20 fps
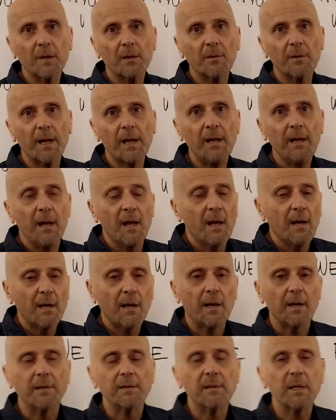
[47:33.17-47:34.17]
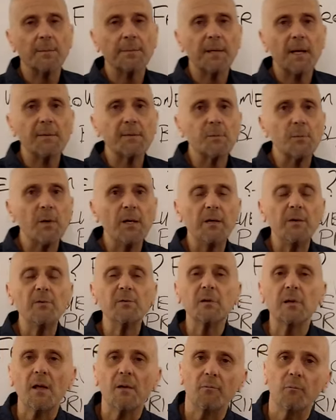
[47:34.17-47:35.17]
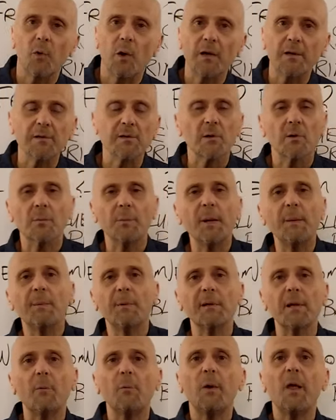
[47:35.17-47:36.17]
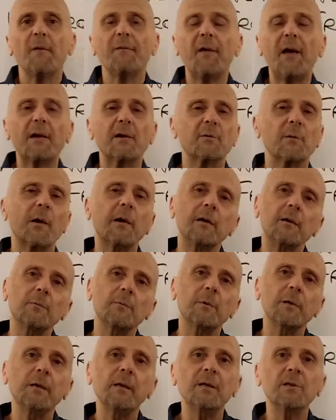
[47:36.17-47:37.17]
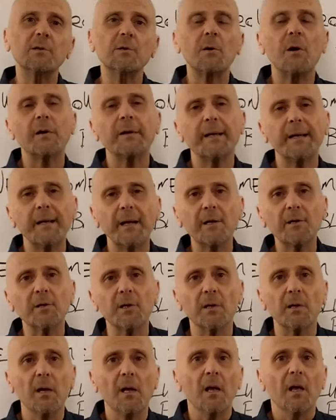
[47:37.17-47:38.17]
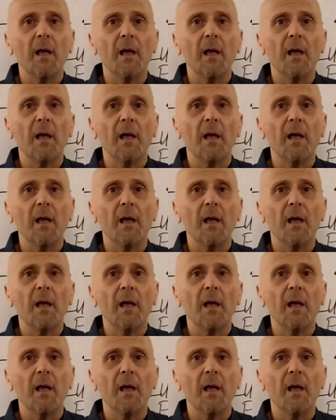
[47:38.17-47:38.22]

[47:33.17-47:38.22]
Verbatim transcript: Okay? Uh, sometimes we lose loved ones or people that we have had a really strong connection